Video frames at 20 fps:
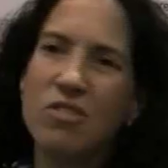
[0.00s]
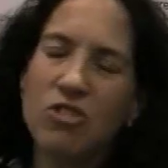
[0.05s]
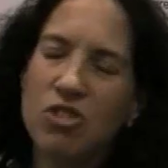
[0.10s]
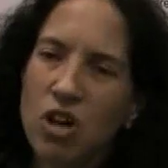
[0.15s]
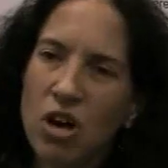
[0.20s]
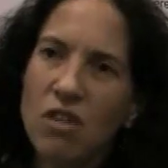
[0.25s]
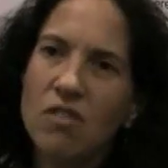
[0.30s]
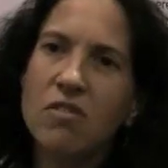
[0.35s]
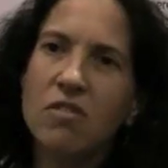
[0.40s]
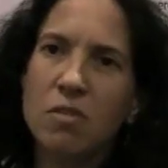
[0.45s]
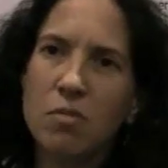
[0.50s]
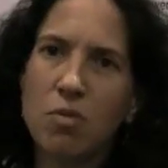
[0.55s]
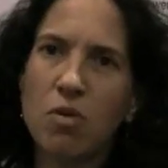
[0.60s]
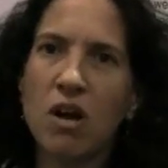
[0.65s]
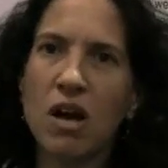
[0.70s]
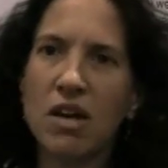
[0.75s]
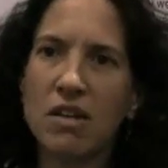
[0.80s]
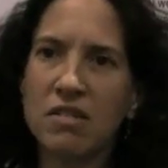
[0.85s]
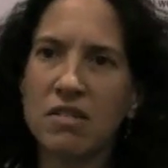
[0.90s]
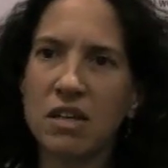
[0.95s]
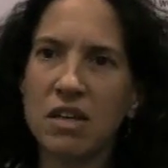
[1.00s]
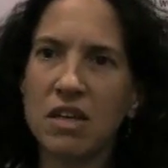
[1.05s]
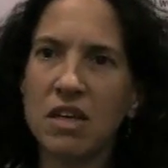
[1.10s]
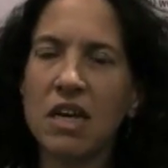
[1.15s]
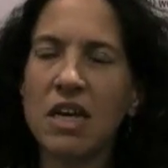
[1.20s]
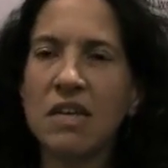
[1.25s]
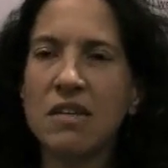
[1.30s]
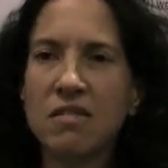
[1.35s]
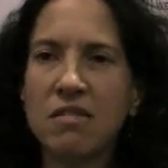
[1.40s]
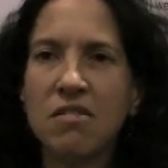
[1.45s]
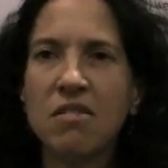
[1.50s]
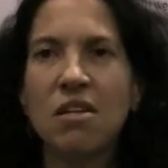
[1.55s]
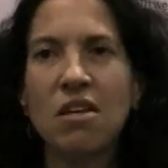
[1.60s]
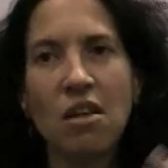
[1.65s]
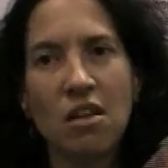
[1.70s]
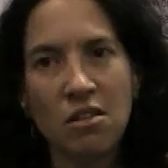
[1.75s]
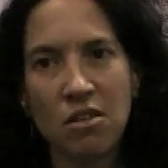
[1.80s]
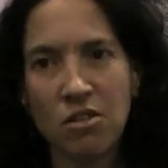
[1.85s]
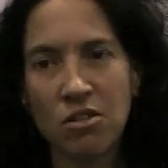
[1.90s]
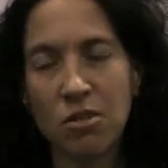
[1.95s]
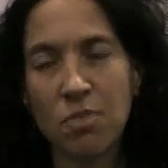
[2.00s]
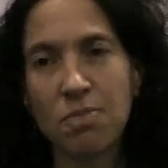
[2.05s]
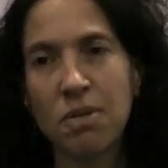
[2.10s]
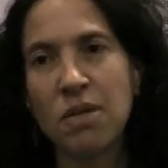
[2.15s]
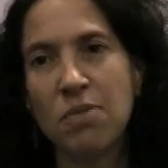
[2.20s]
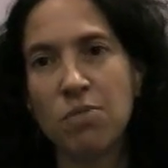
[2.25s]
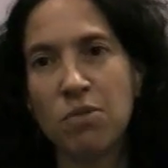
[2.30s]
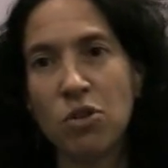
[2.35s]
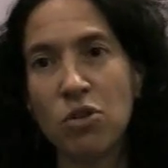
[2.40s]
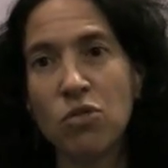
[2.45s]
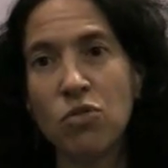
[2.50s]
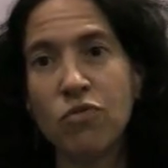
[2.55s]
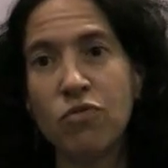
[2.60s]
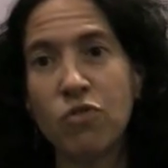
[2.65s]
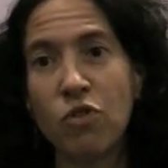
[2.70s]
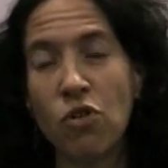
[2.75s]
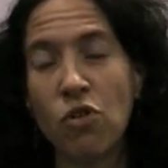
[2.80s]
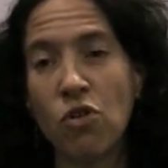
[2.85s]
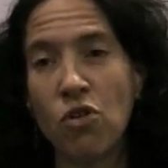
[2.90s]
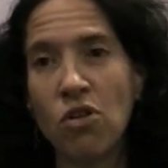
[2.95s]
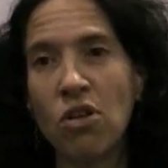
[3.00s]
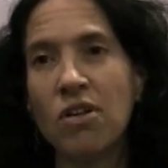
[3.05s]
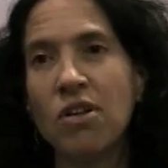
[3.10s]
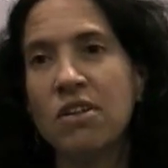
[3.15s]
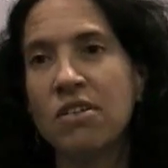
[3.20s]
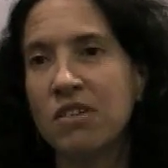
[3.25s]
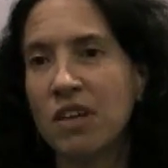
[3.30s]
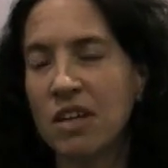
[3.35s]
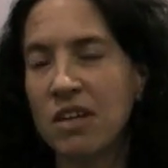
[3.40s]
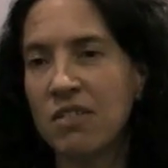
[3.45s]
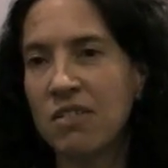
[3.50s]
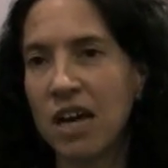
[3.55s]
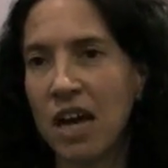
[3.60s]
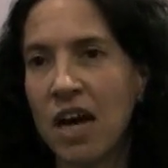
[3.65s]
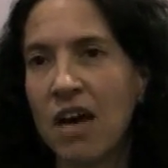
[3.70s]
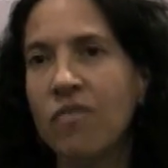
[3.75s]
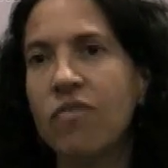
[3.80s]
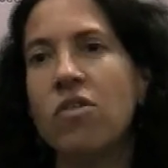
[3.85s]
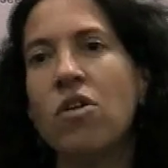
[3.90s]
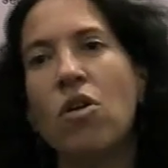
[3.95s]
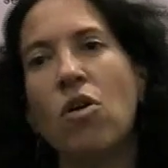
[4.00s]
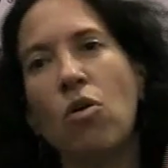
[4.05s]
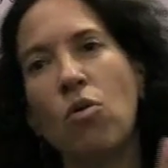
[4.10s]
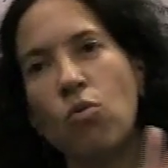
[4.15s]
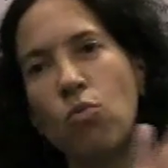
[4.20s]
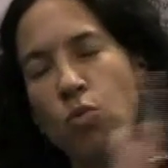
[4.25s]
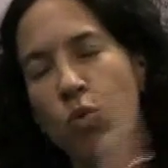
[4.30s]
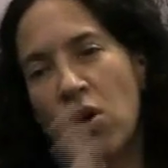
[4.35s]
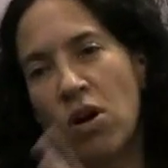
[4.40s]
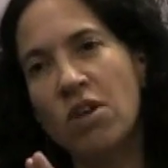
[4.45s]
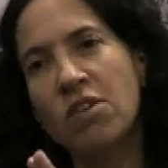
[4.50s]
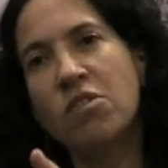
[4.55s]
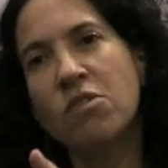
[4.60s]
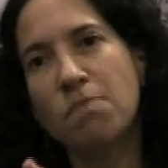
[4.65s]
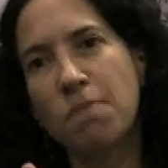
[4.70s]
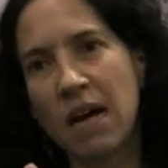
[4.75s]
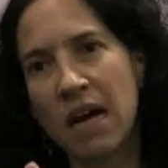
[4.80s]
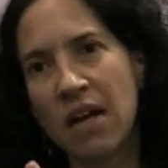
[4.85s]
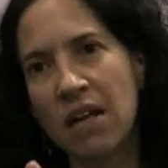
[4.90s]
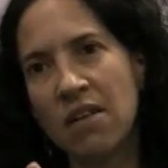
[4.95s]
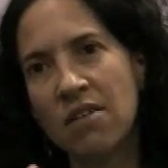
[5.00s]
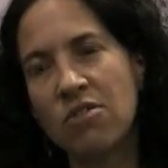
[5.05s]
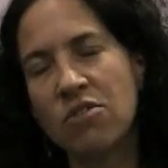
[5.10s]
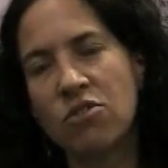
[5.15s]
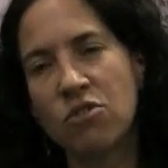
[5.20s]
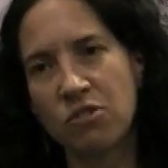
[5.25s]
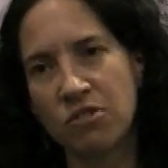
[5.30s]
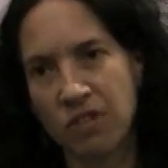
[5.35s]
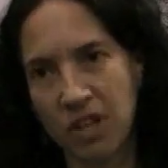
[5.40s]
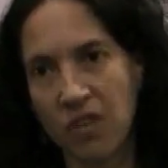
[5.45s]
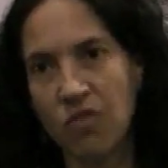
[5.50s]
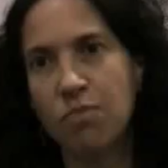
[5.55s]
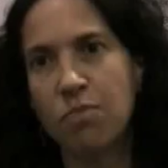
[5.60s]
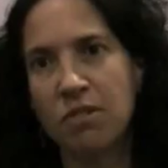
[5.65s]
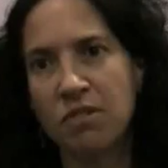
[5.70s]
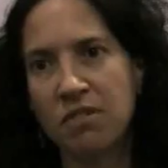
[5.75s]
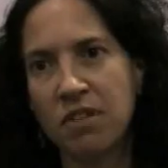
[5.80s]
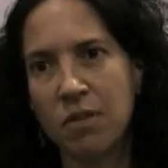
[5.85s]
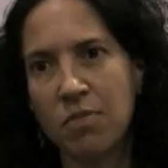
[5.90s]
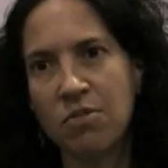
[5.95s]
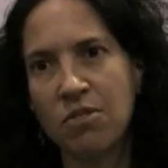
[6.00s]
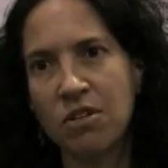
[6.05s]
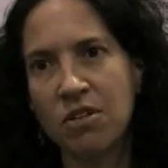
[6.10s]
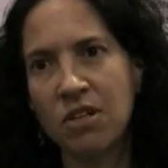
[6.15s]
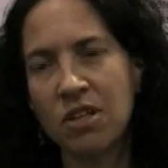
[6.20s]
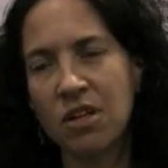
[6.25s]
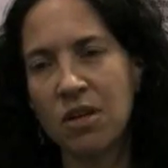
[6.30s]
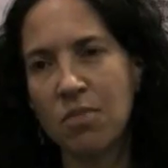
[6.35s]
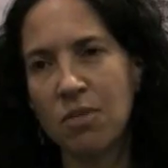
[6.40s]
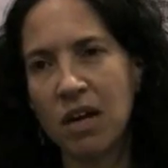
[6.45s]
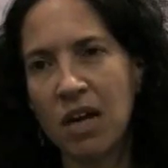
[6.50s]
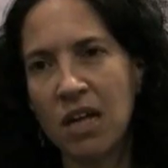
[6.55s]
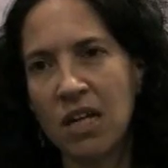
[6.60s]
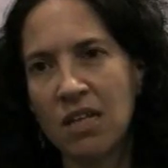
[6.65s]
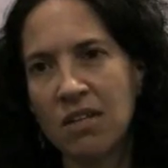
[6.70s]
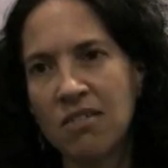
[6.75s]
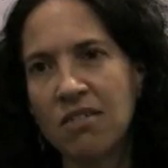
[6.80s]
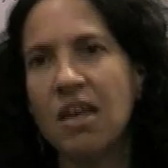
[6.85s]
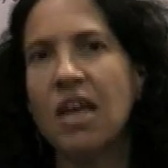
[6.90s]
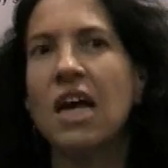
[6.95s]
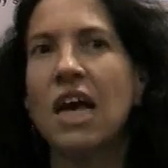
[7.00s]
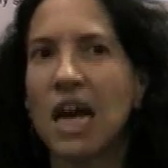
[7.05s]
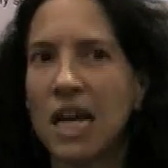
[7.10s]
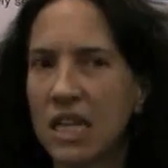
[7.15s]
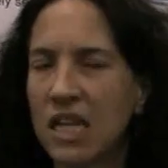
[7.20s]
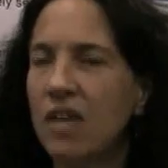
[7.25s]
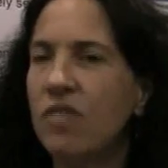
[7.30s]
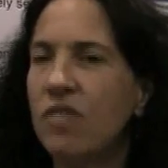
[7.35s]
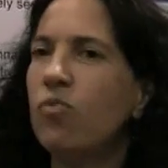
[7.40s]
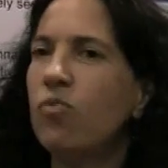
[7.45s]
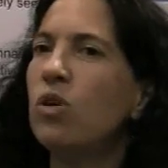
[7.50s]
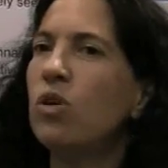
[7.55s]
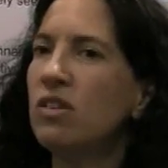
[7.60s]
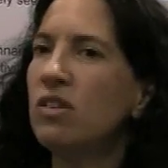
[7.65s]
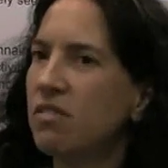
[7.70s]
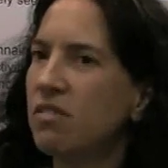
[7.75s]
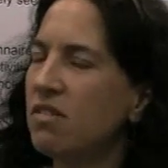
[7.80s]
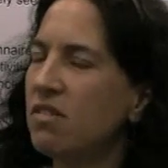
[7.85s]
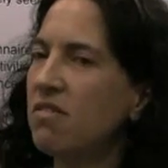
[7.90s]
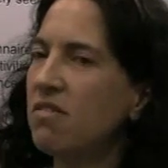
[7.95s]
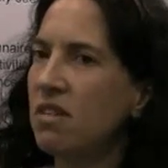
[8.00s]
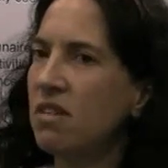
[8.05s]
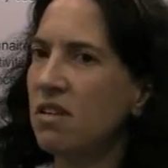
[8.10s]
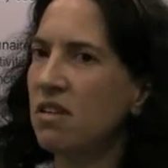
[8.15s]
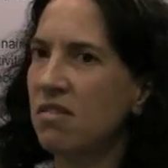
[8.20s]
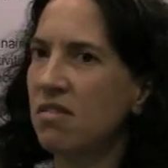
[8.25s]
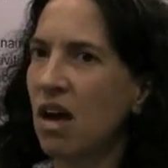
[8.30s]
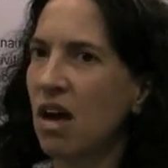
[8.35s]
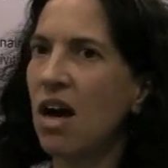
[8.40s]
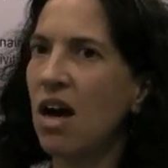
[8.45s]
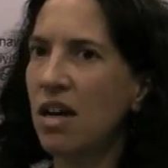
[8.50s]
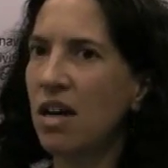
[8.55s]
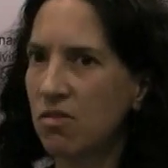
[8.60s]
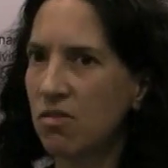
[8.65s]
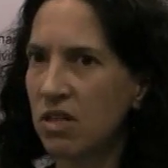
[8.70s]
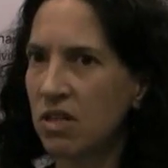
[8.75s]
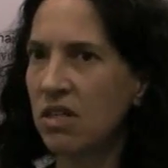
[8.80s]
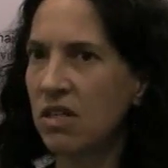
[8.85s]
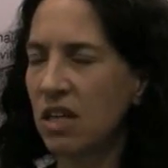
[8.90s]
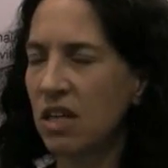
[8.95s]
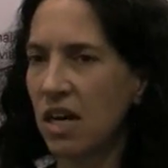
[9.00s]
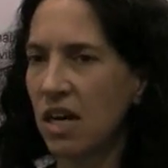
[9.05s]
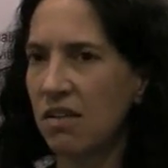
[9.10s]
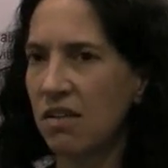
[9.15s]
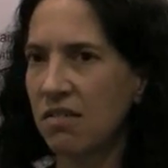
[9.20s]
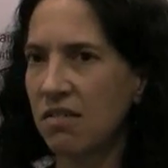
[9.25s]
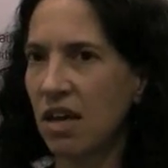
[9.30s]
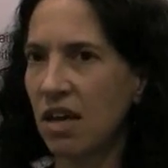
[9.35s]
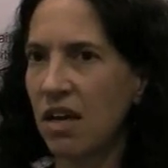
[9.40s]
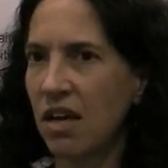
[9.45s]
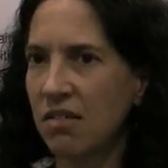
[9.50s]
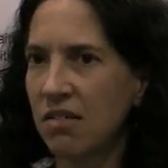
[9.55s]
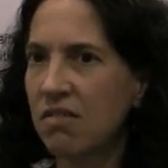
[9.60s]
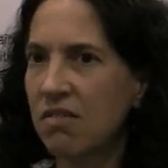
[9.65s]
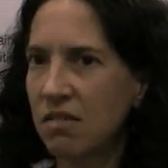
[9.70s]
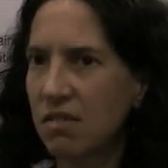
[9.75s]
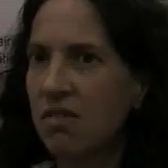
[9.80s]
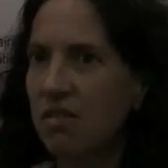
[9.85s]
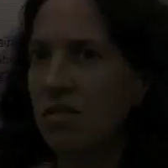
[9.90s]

not surprising is that the people who fall tend to have worse balance or self-perception of their balance, and they have worse disease, a higher EDSS.